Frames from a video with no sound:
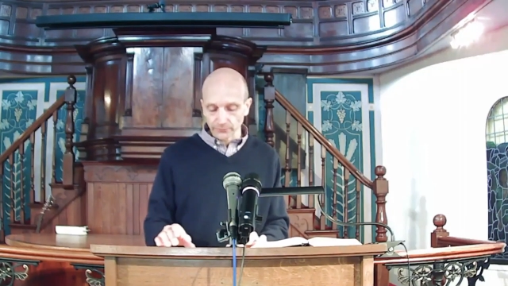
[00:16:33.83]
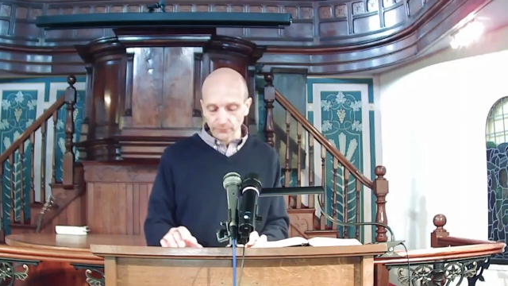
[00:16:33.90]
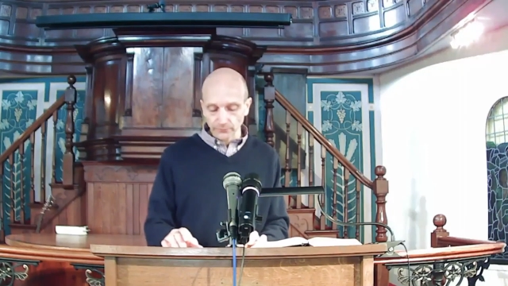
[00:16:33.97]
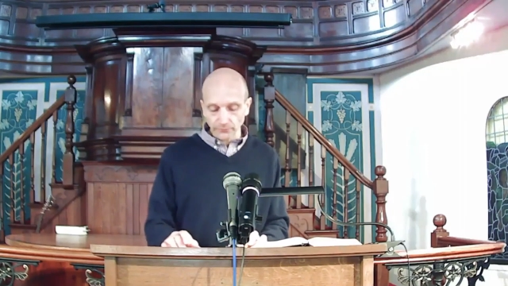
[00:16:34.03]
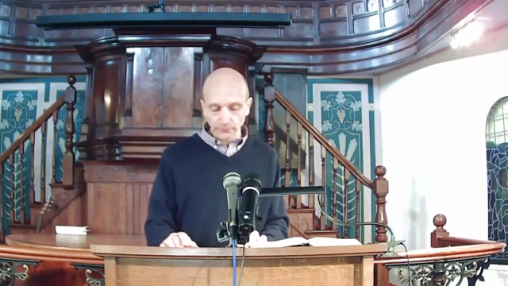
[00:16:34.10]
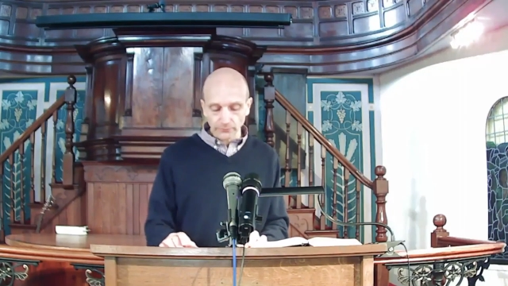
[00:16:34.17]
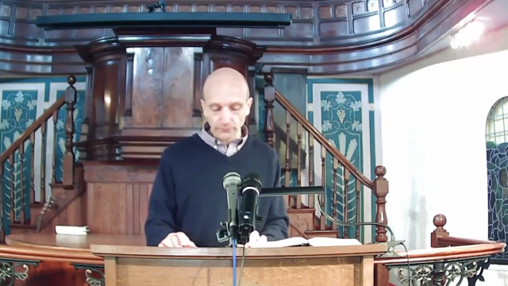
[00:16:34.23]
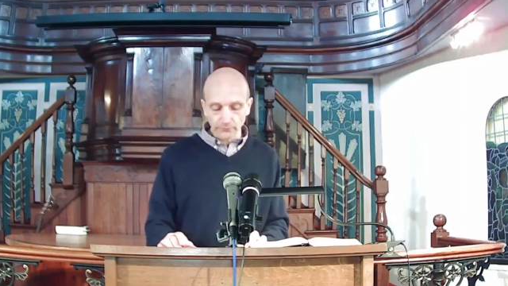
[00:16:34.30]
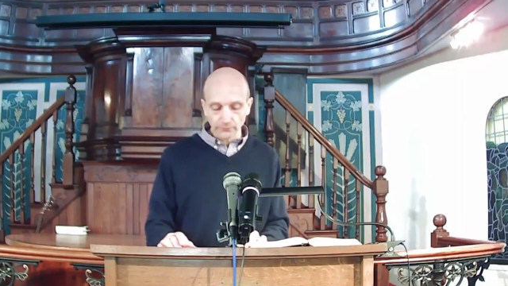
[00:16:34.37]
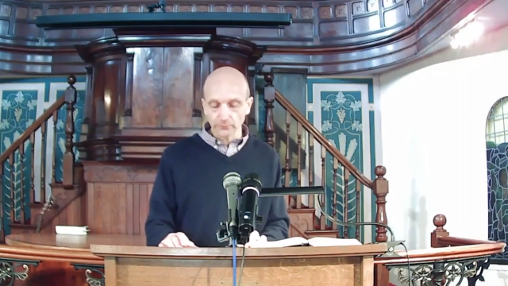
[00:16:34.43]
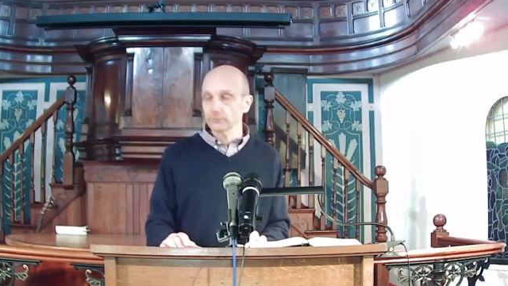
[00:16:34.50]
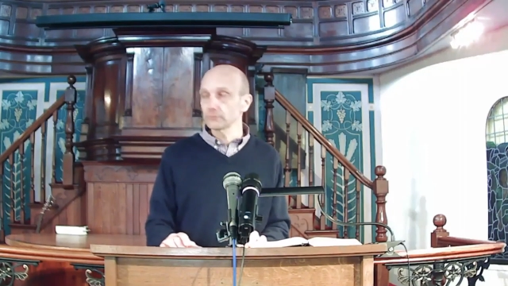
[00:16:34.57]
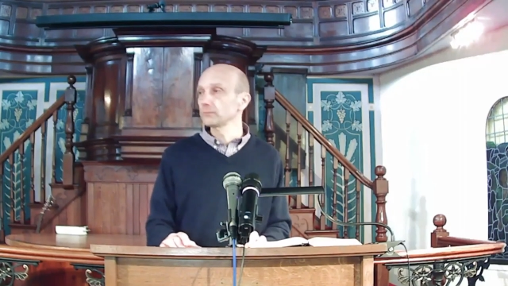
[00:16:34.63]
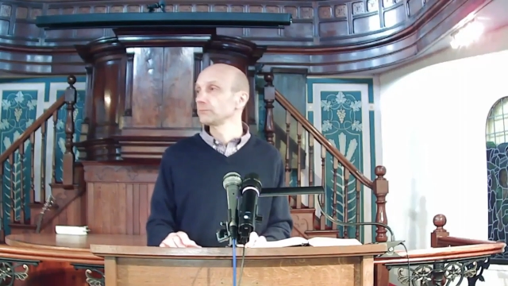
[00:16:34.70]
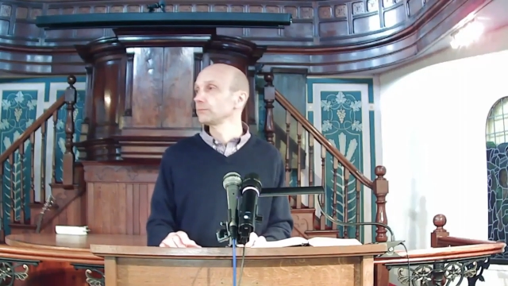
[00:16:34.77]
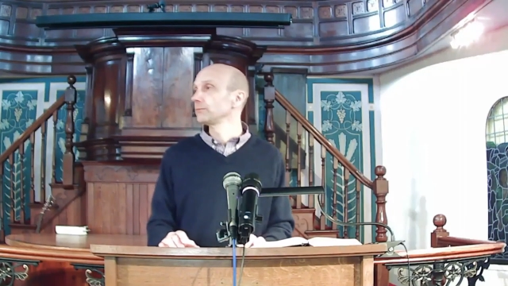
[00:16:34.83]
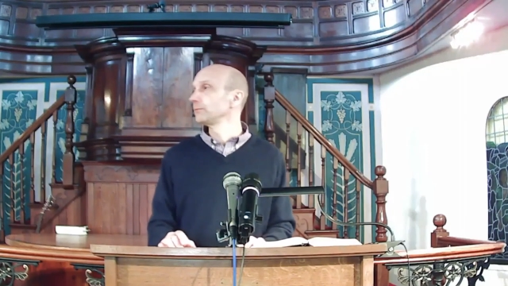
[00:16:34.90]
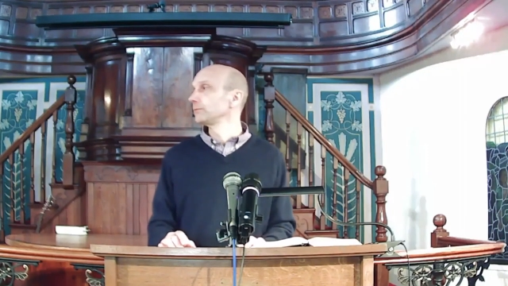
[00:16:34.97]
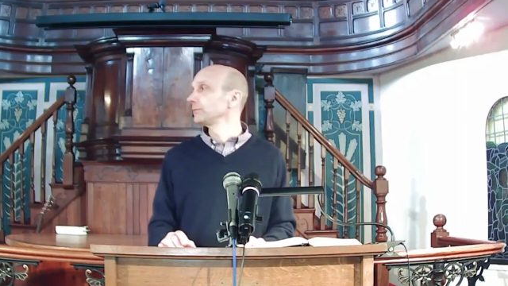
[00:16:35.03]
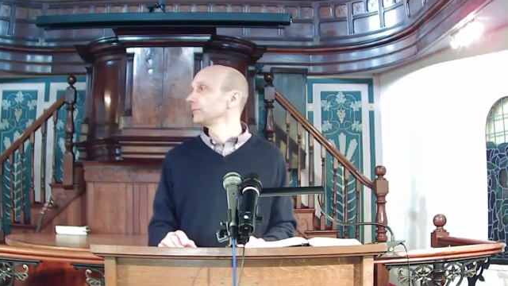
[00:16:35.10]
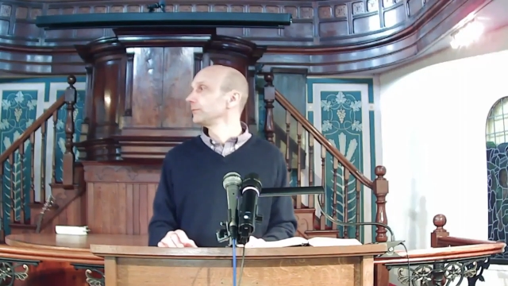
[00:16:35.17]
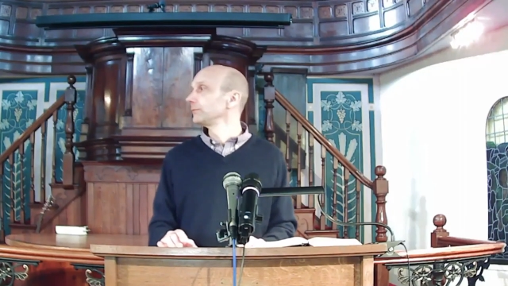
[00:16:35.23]

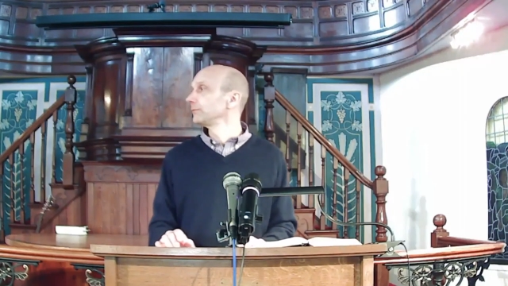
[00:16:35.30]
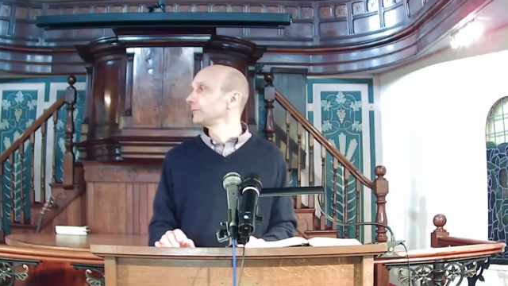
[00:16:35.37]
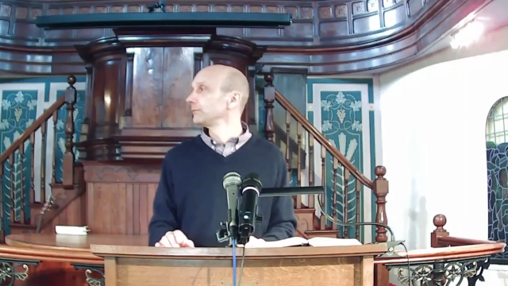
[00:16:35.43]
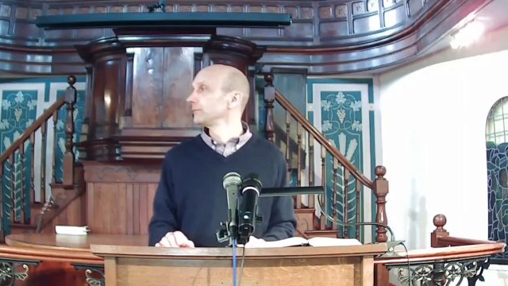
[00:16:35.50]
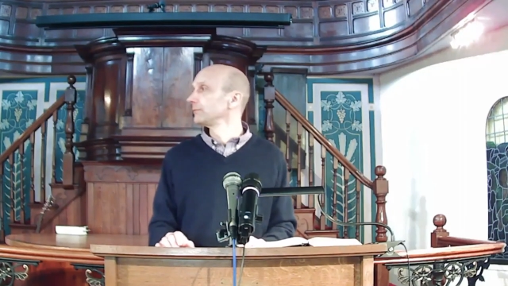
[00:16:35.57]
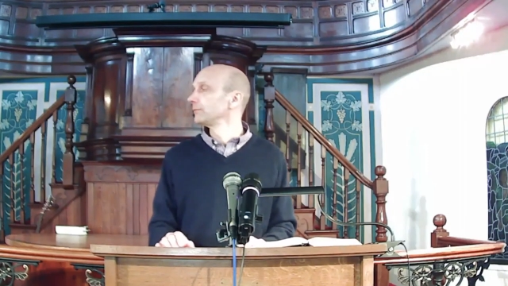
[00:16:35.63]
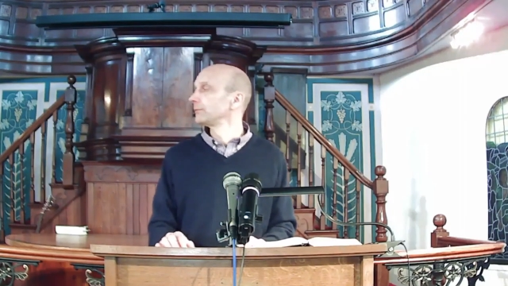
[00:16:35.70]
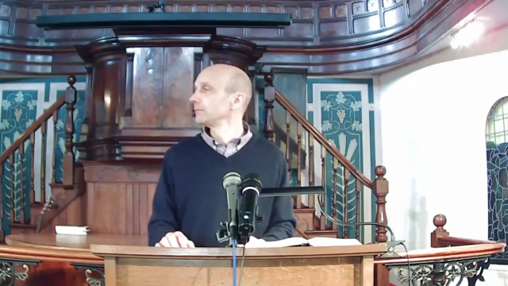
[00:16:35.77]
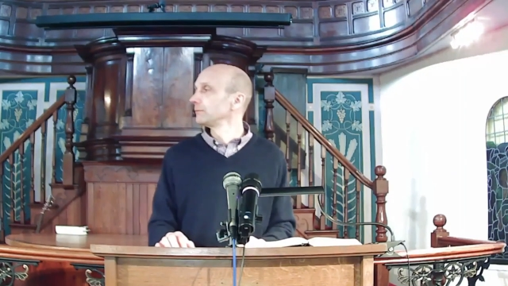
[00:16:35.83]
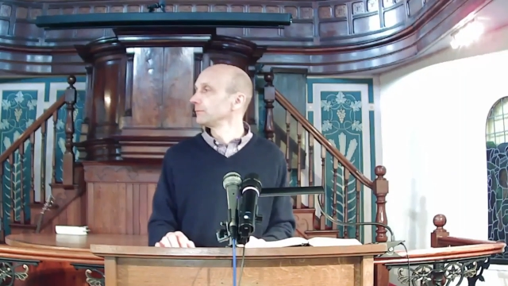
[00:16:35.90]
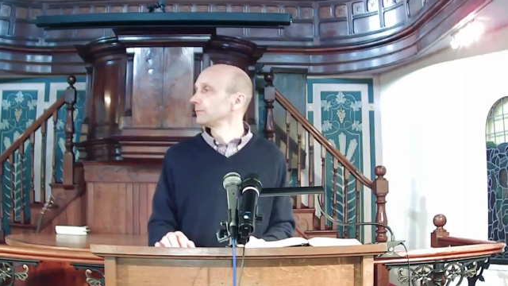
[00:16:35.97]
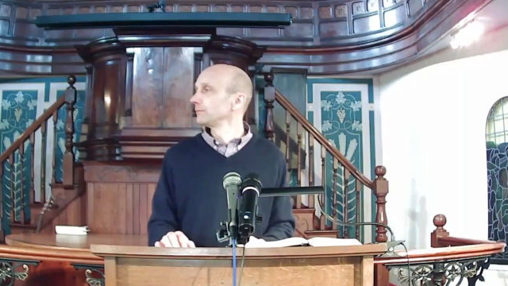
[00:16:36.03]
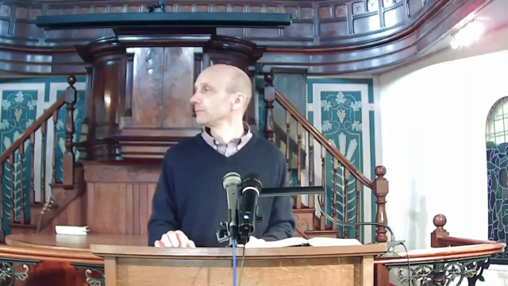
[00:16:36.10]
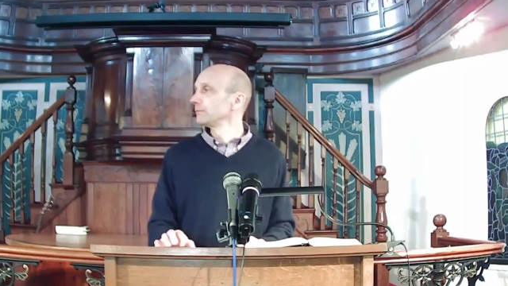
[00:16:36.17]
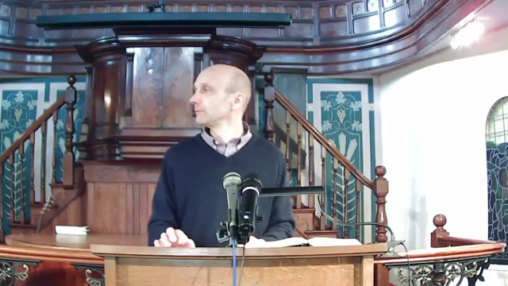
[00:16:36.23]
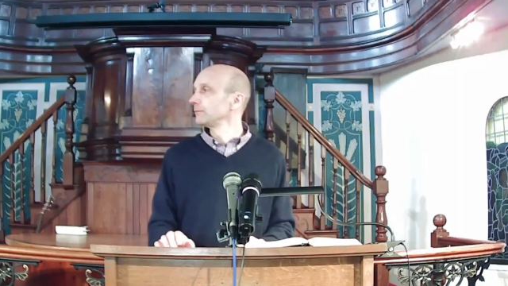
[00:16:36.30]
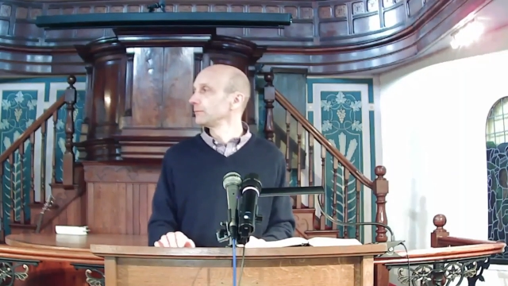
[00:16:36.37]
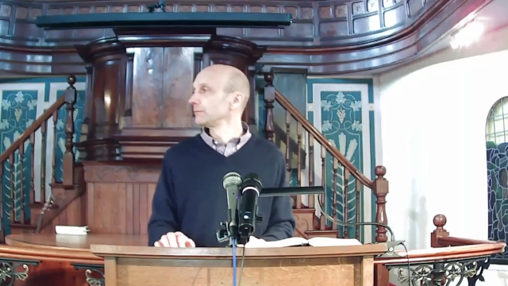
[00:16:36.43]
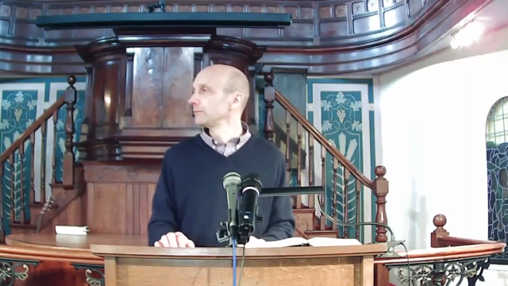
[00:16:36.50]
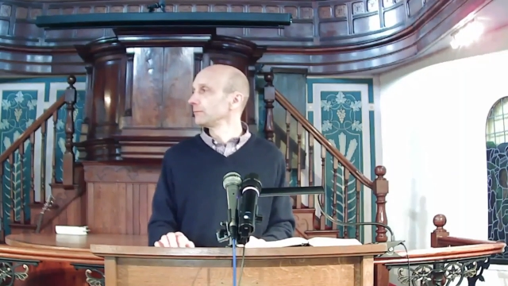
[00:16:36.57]
Nobody speaks.